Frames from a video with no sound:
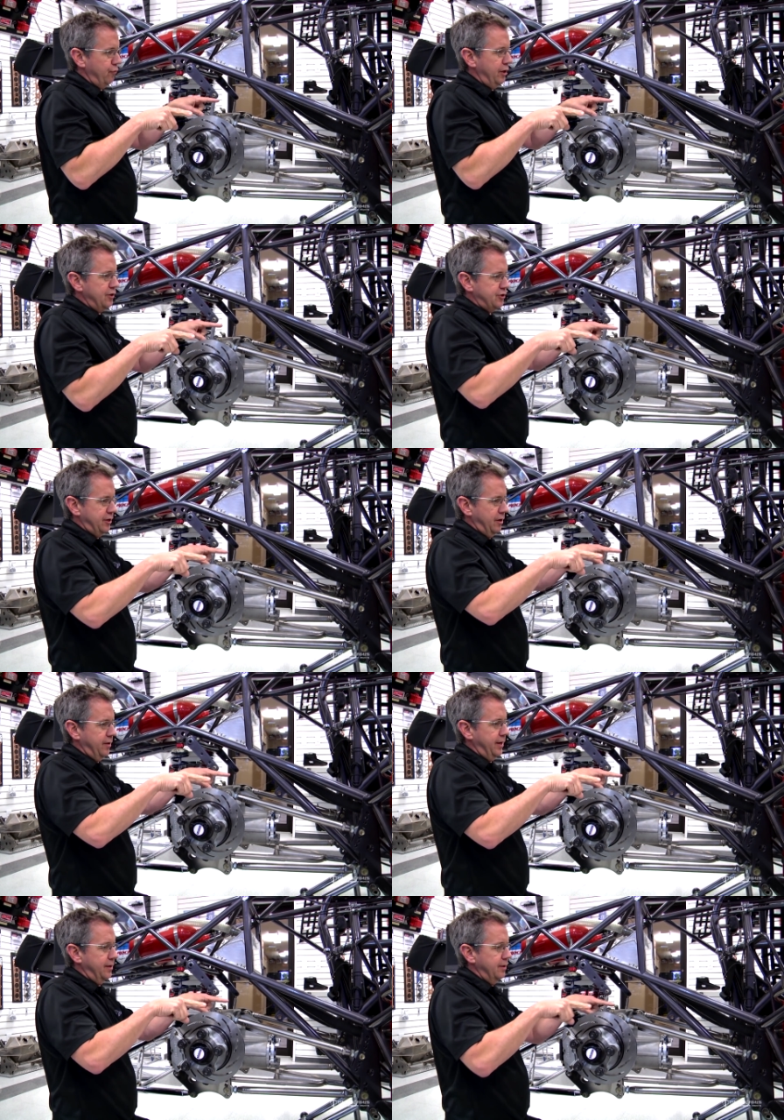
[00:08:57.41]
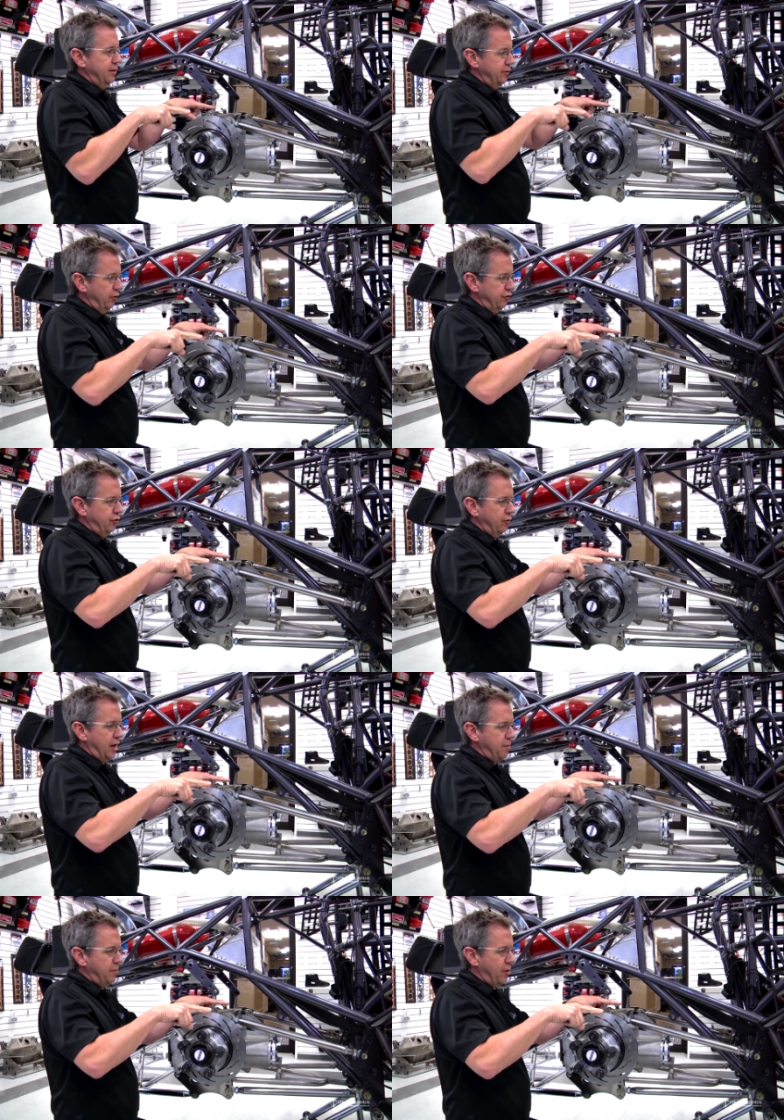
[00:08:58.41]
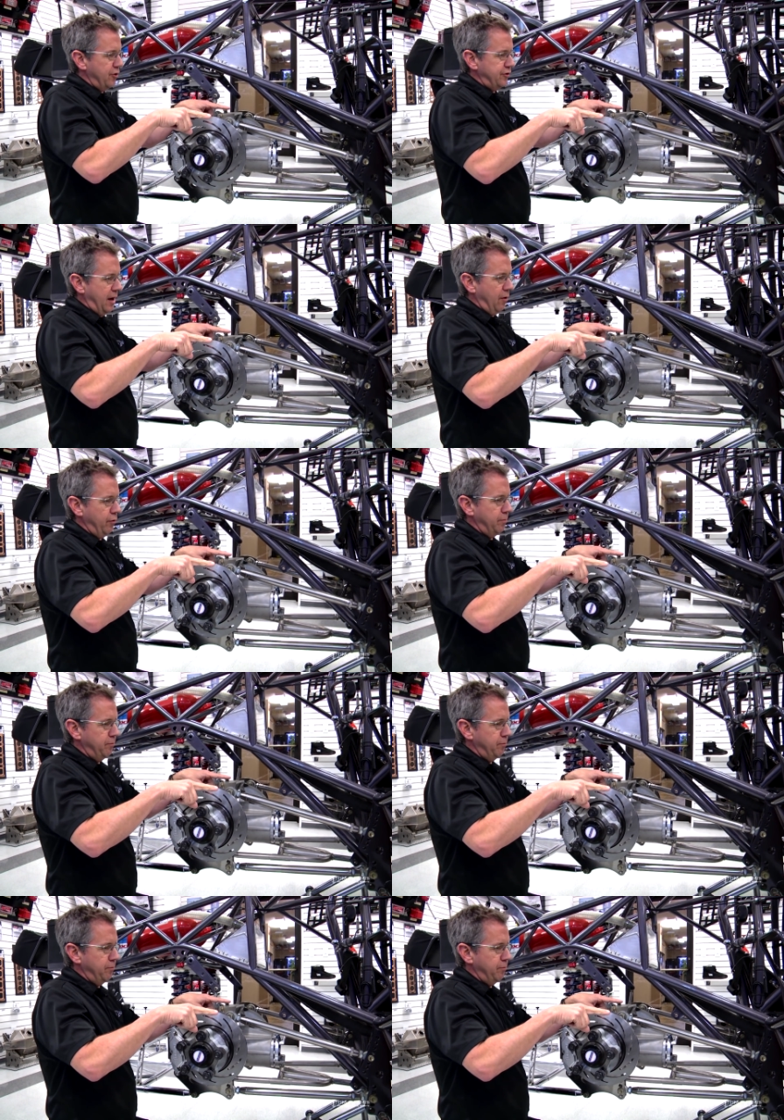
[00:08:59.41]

rear steer in, those two alignment bars now would,